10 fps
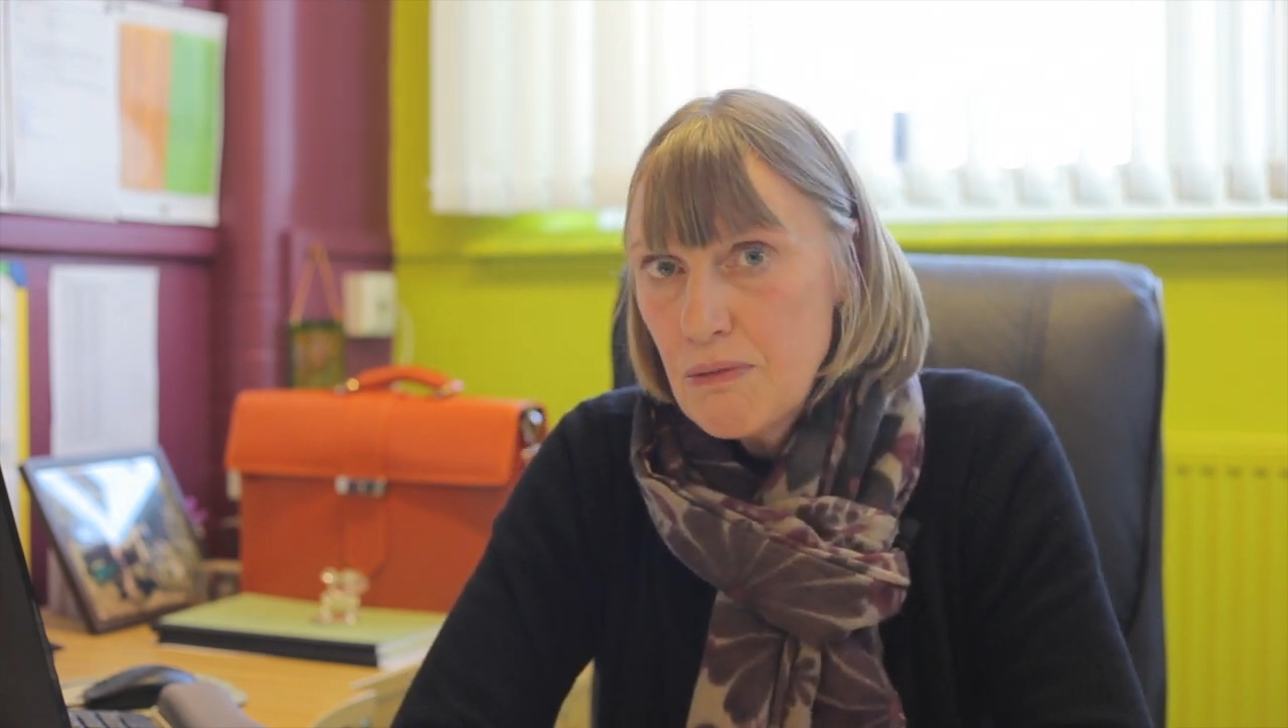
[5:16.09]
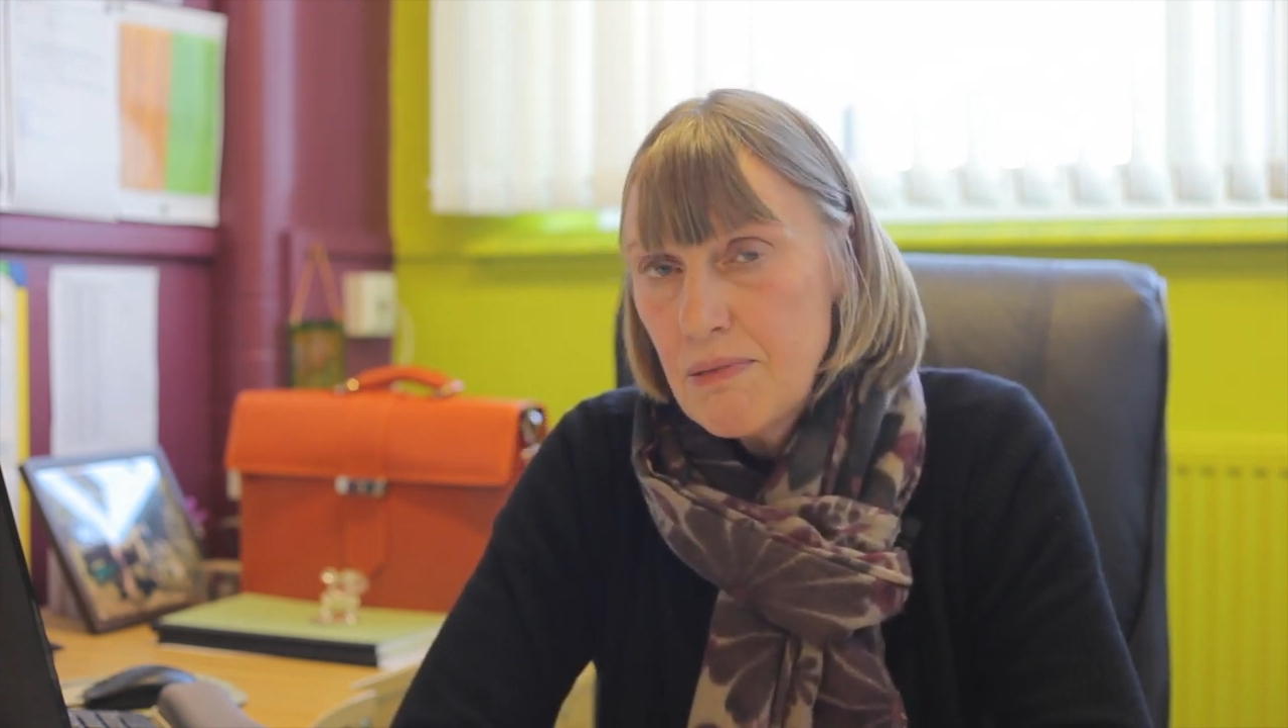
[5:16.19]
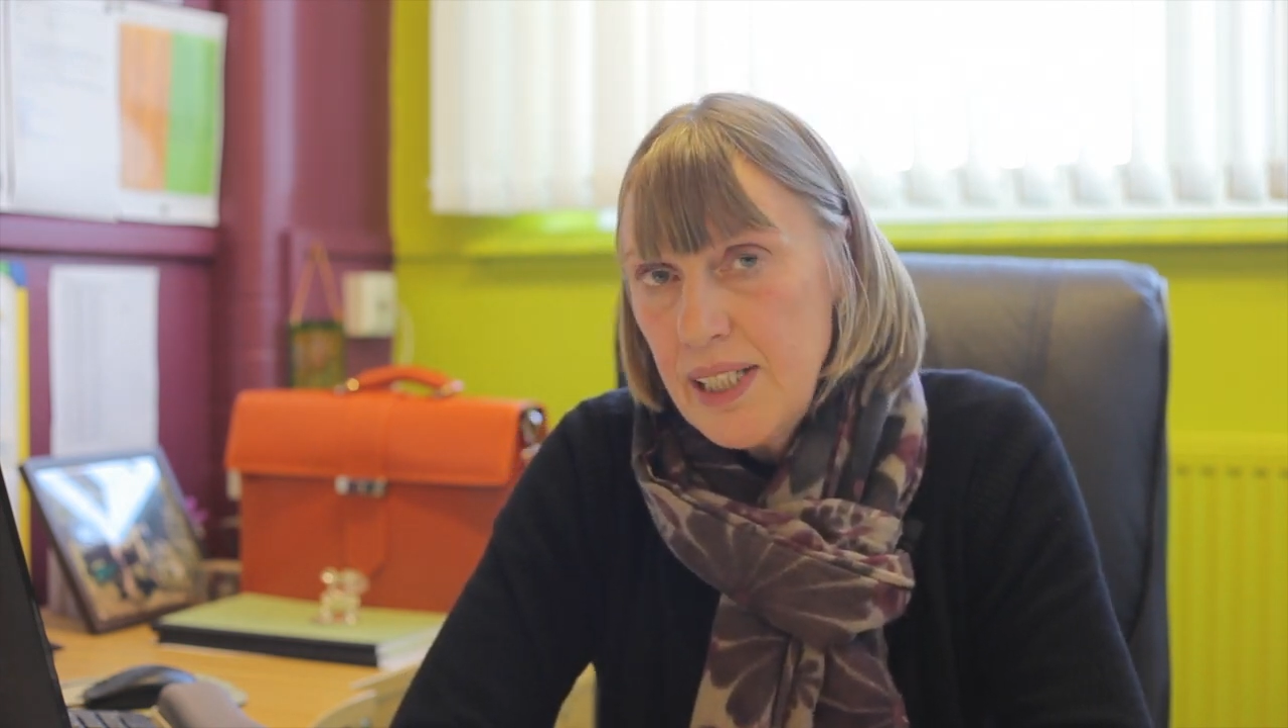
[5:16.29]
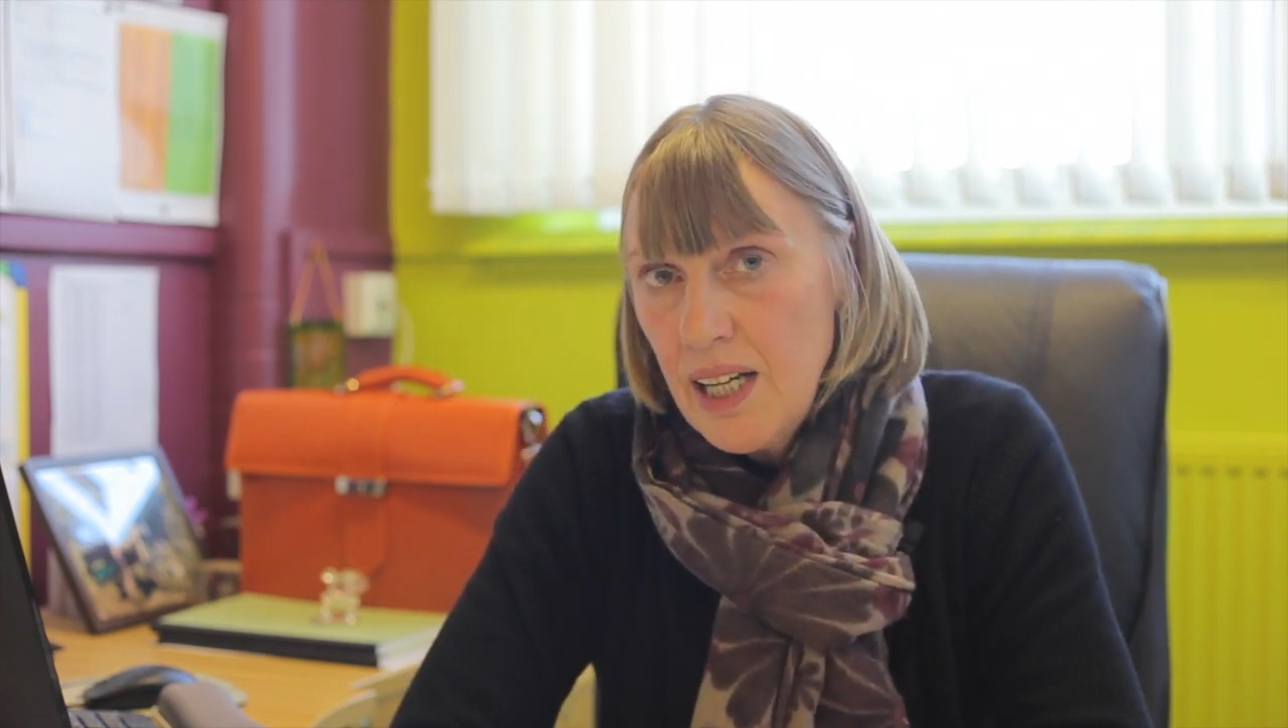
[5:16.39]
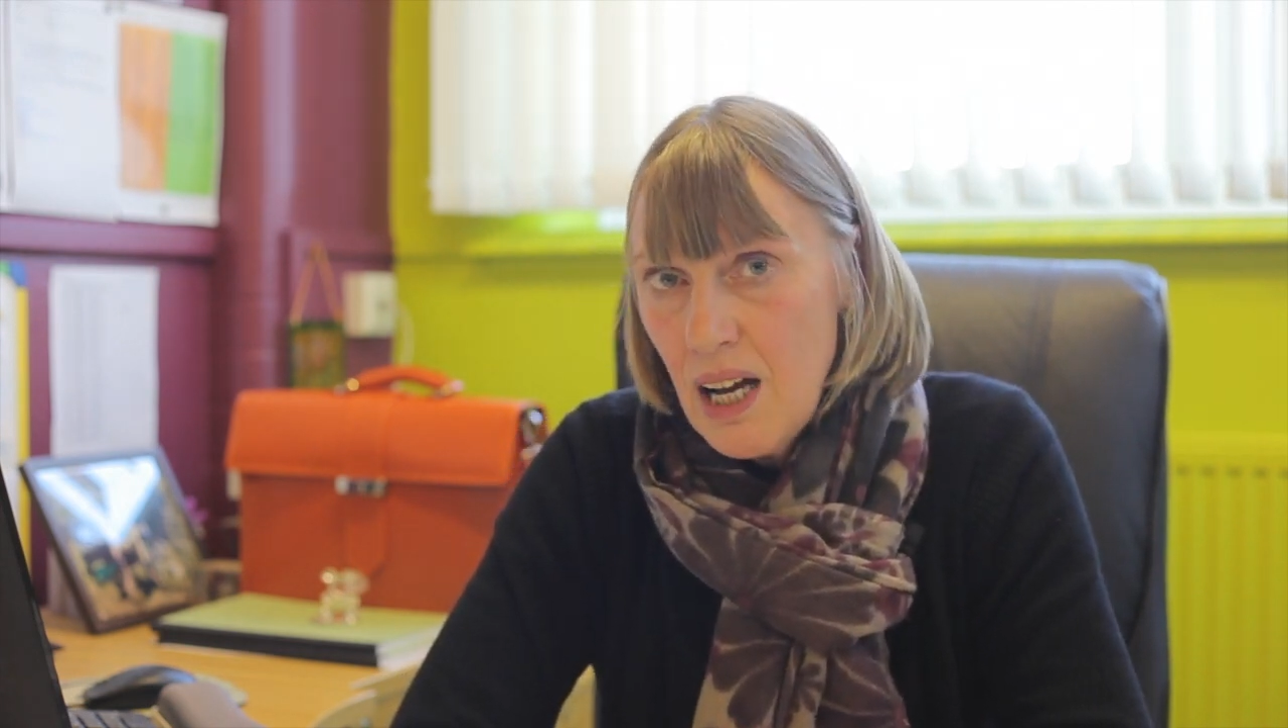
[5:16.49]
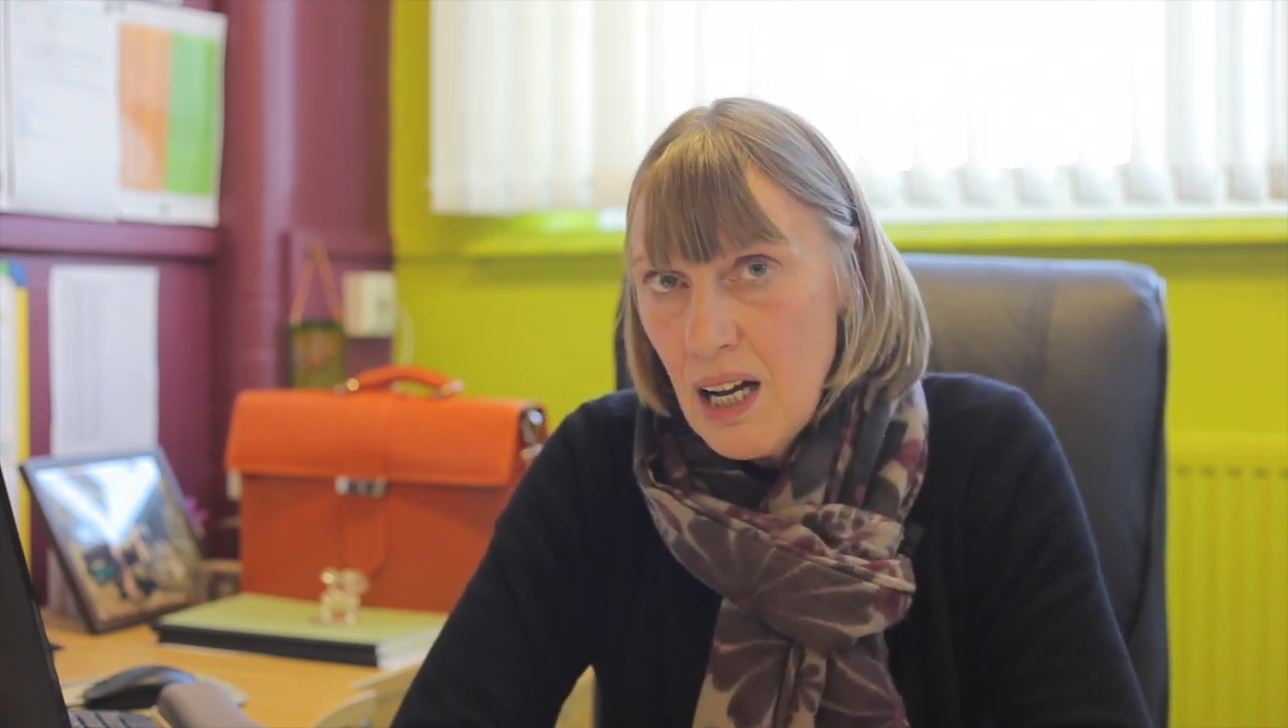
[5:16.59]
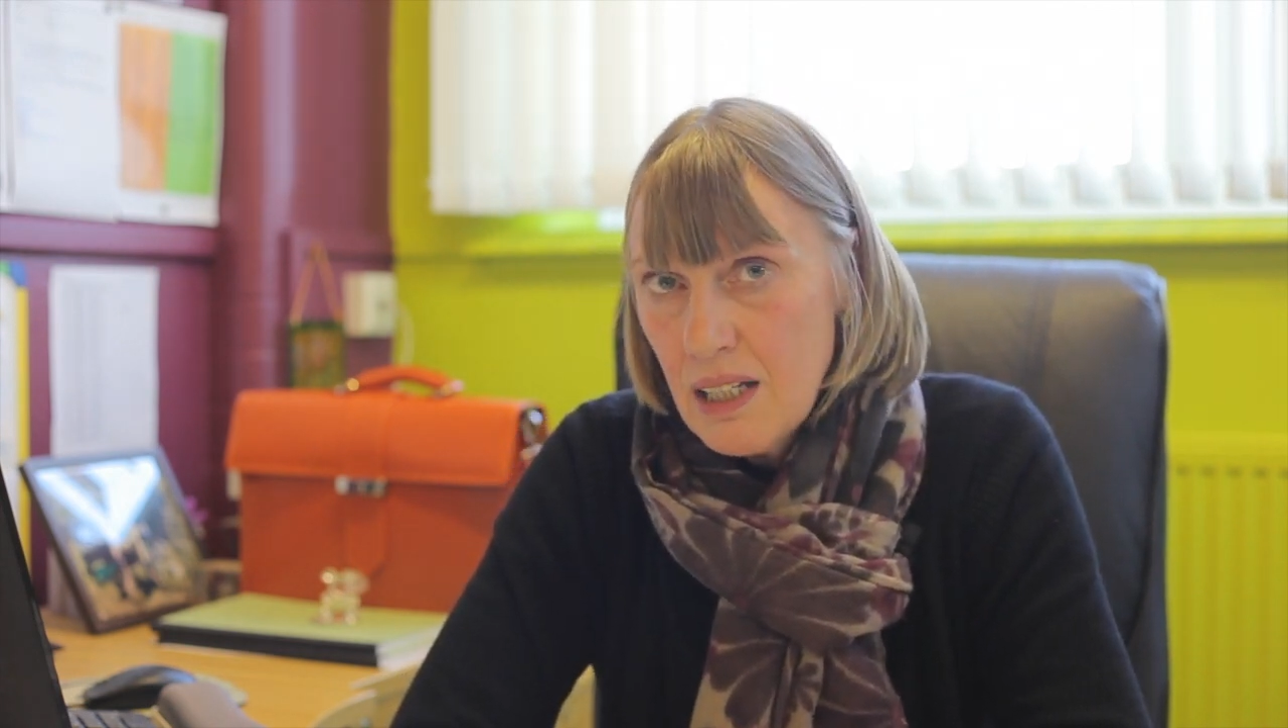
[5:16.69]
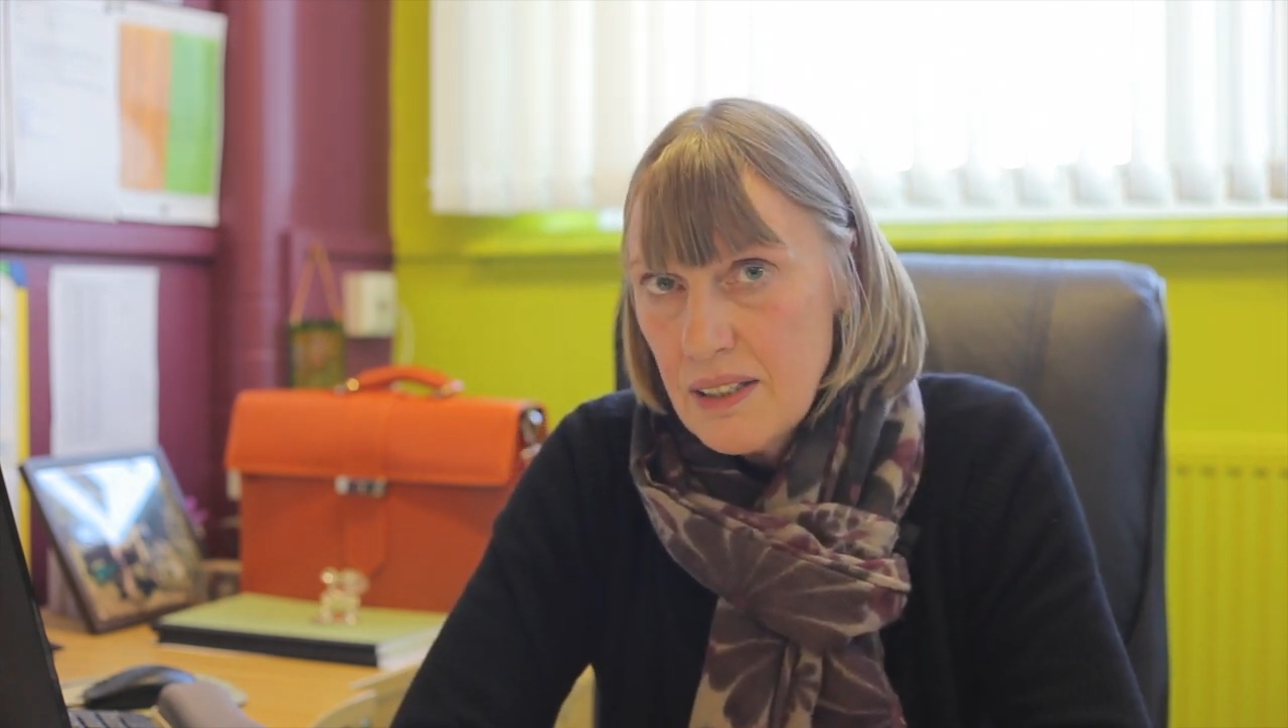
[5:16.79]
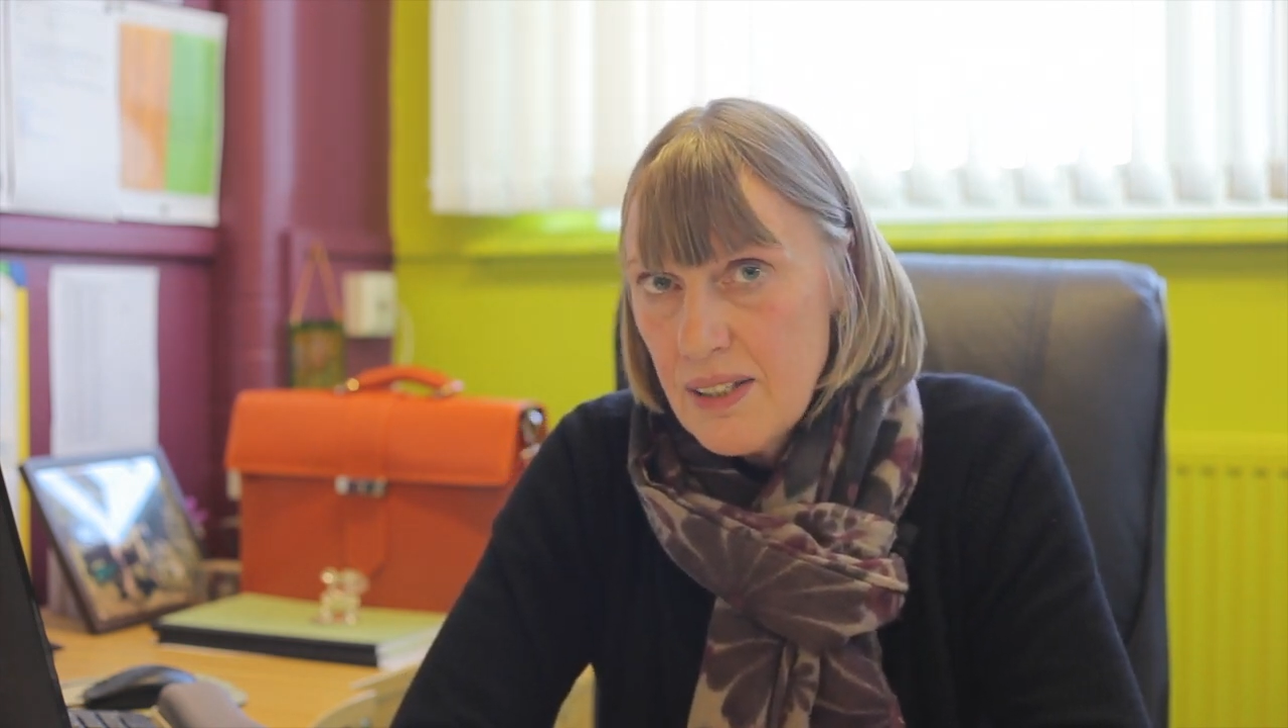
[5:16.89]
really hard,